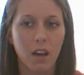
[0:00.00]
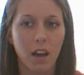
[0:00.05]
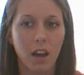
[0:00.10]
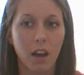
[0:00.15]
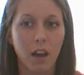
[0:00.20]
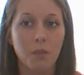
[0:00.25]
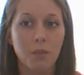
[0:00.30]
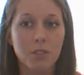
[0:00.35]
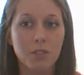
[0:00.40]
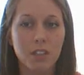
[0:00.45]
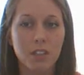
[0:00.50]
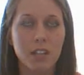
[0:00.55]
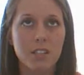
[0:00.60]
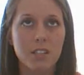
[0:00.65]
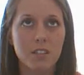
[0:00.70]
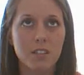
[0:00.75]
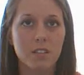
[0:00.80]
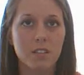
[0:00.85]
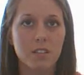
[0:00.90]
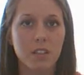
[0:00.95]

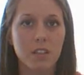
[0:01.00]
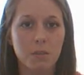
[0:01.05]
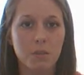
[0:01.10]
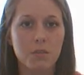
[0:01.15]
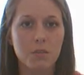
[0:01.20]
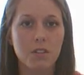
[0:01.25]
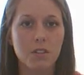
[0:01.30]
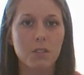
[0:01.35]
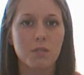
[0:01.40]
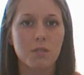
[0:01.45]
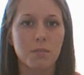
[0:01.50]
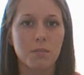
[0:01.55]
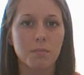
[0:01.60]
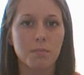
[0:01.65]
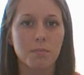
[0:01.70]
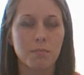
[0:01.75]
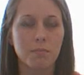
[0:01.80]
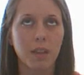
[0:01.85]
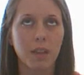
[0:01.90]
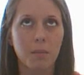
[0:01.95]
it was so,
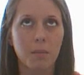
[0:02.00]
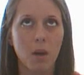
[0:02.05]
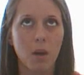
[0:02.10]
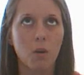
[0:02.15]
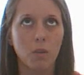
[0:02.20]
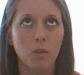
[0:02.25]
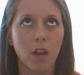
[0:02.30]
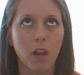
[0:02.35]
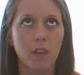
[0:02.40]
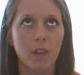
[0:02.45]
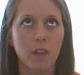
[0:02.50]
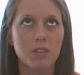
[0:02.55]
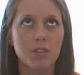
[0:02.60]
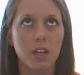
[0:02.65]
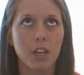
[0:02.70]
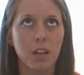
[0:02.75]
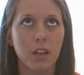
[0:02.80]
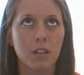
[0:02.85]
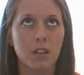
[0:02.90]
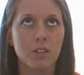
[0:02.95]
like, my whole life
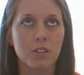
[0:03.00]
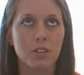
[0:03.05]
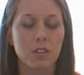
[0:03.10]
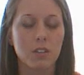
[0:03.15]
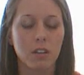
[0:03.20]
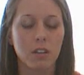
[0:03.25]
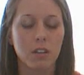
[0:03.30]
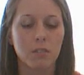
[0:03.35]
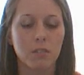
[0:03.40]
changed,